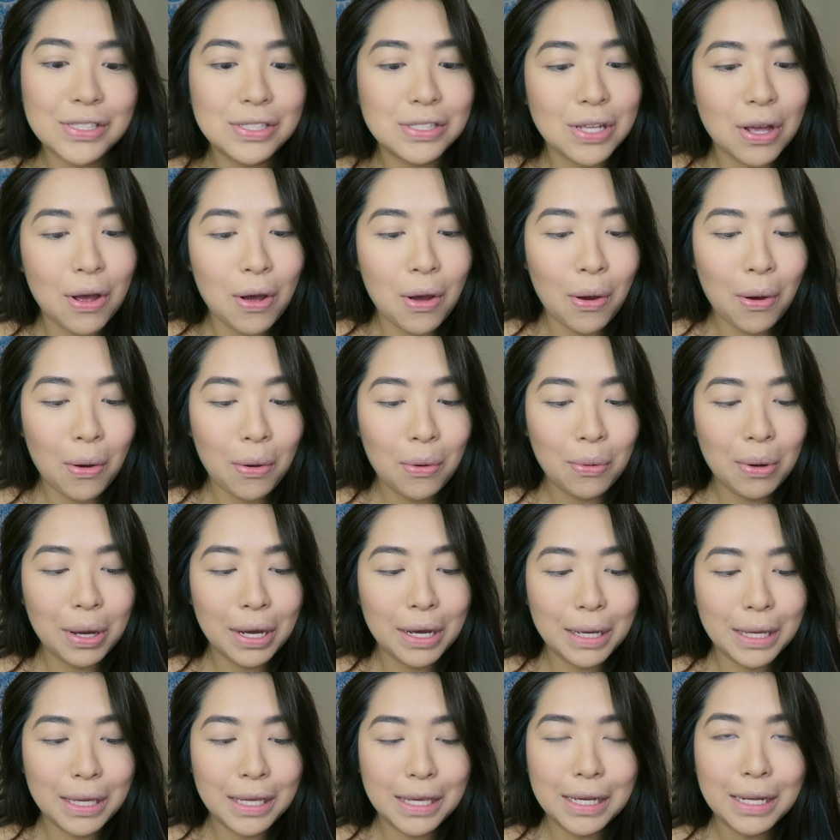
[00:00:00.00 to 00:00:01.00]

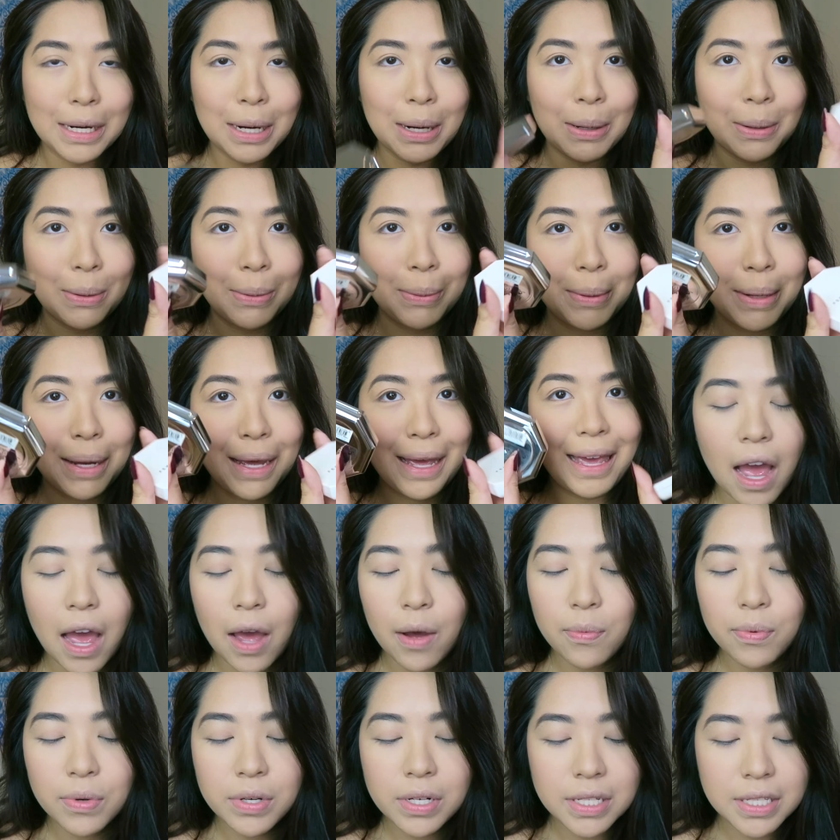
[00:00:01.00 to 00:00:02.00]
So, you know,
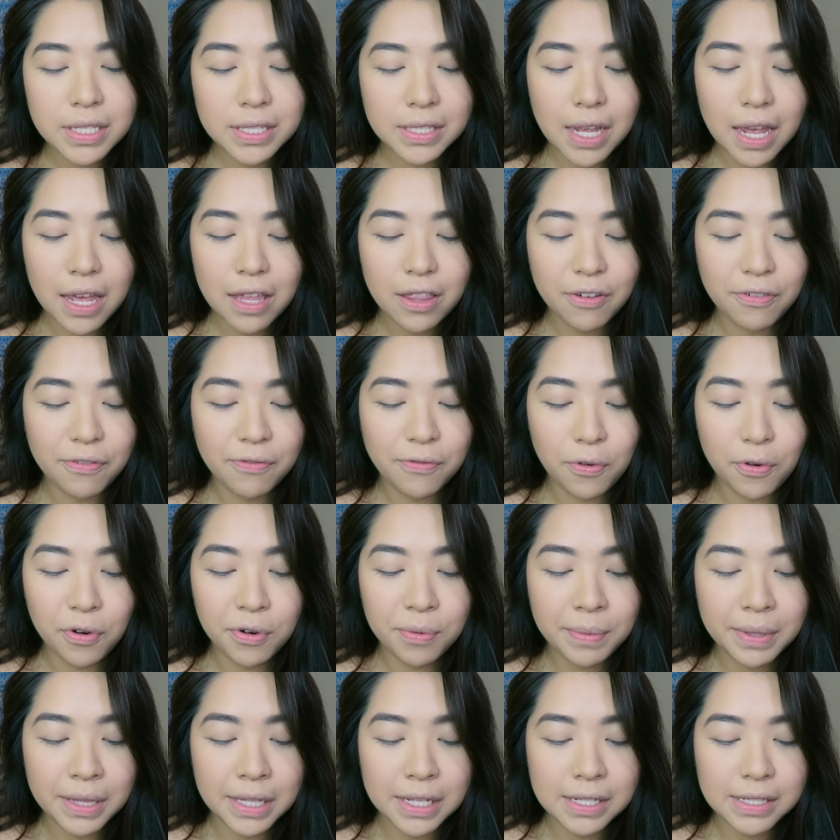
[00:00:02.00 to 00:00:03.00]
I wouldn't say the
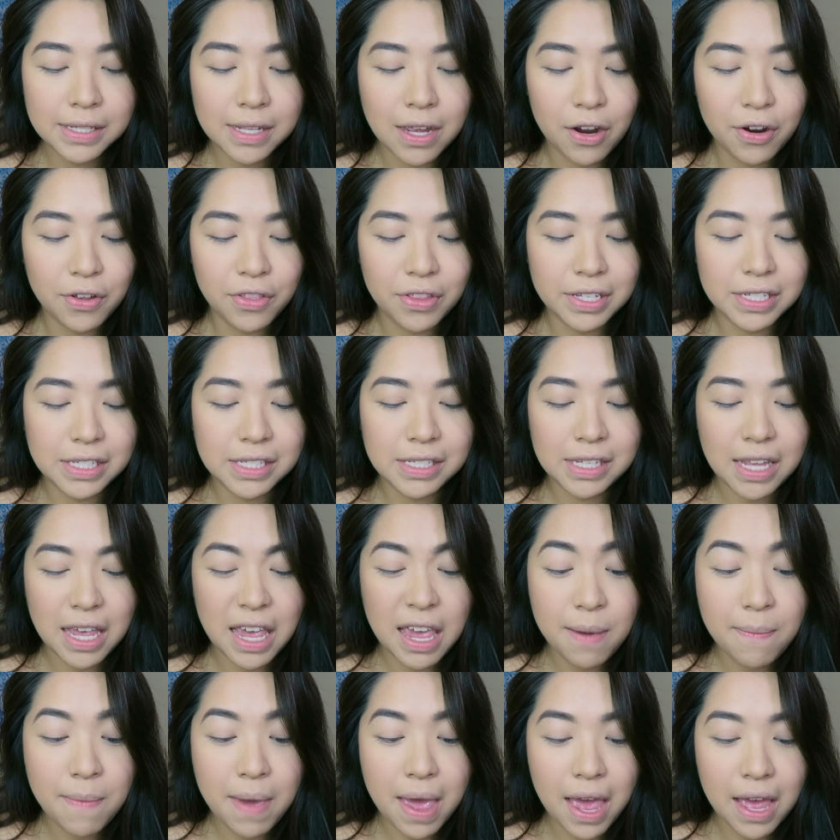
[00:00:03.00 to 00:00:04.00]
formulas are the
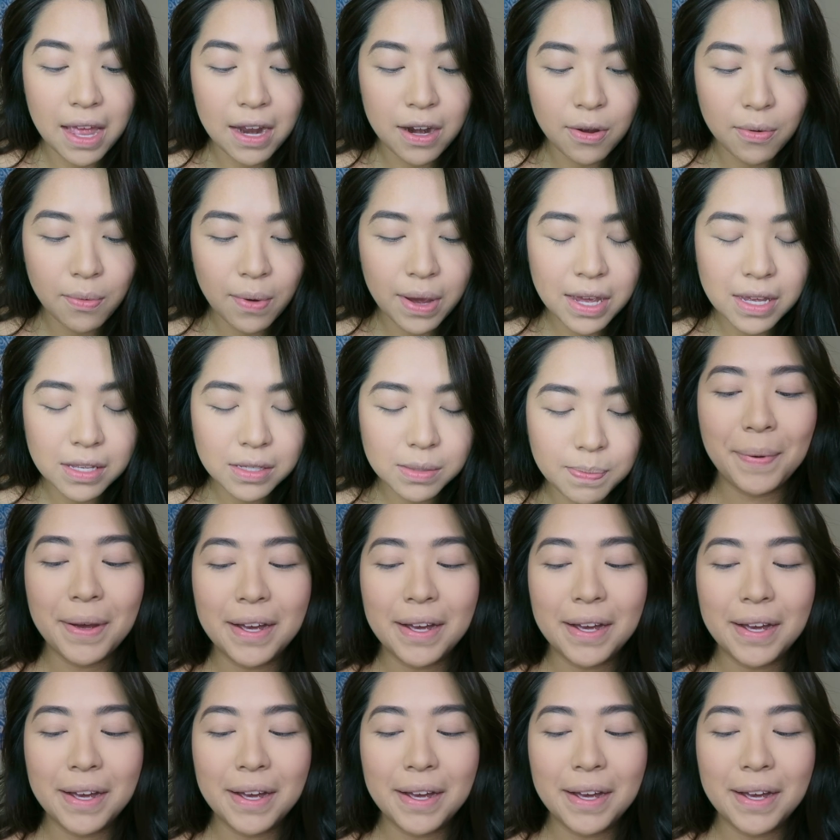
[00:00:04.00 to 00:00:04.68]
same anyways,